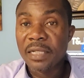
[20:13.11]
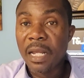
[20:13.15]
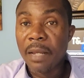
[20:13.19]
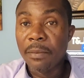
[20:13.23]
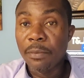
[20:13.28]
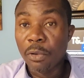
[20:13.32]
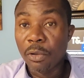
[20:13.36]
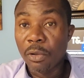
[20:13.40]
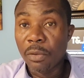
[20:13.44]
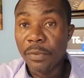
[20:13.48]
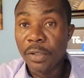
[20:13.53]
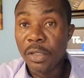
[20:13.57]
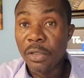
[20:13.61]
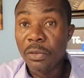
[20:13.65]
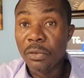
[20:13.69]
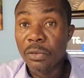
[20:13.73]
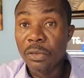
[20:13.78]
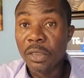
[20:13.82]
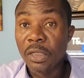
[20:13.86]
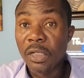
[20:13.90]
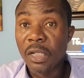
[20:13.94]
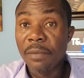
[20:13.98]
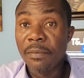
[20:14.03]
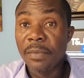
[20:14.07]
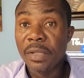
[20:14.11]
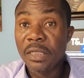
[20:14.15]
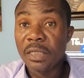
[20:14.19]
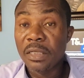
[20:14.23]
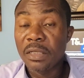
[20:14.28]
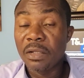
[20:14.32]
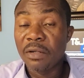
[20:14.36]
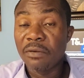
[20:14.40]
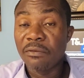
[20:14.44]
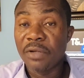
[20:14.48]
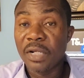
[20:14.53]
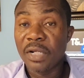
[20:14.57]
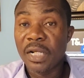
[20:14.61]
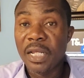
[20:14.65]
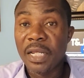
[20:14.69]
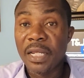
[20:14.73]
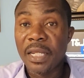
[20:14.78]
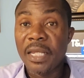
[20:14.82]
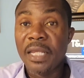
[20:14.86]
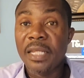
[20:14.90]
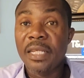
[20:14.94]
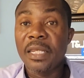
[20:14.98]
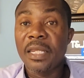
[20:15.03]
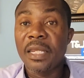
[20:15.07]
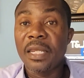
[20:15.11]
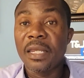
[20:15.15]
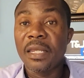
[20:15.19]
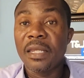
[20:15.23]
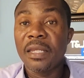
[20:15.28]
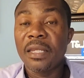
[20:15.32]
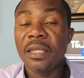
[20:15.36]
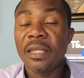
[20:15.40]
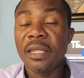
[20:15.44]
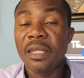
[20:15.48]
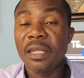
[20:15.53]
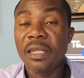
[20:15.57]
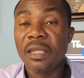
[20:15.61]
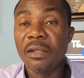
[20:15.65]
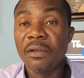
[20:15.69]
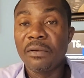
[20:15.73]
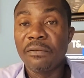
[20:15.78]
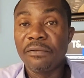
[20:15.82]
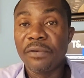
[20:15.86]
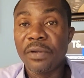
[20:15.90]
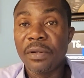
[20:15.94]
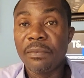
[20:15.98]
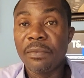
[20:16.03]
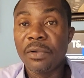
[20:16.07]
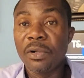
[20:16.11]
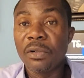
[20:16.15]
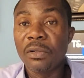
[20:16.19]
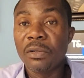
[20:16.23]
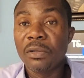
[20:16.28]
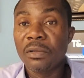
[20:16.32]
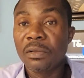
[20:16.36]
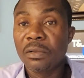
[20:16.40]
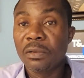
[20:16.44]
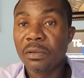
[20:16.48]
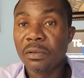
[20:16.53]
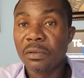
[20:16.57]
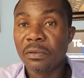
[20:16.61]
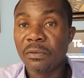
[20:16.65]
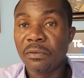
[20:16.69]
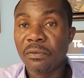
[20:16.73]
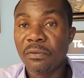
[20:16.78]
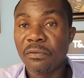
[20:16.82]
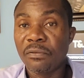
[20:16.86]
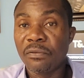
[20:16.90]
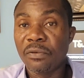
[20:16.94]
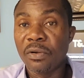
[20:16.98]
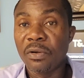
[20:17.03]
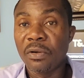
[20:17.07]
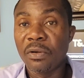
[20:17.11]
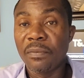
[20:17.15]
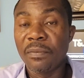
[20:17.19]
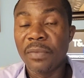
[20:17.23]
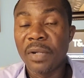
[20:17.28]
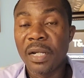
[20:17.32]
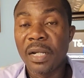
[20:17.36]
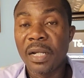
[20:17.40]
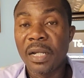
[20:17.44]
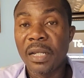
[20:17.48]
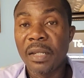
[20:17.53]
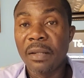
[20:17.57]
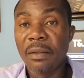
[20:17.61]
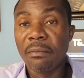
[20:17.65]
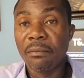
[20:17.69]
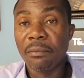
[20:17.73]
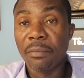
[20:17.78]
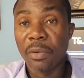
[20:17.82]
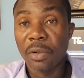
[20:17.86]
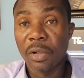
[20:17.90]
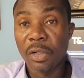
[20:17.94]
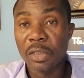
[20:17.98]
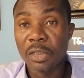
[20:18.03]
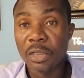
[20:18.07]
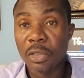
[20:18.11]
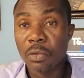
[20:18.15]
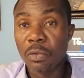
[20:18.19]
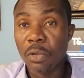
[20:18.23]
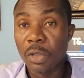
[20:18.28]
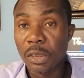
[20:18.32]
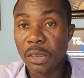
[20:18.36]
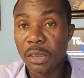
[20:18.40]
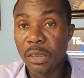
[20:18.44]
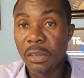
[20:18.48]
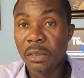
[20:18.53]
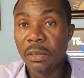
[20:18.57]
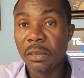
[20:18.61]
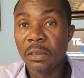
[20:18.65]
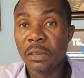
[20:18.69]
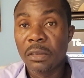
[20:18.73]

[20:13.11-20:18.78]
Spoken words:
I'm going to be using them myself when I get there in November for my boys quarter,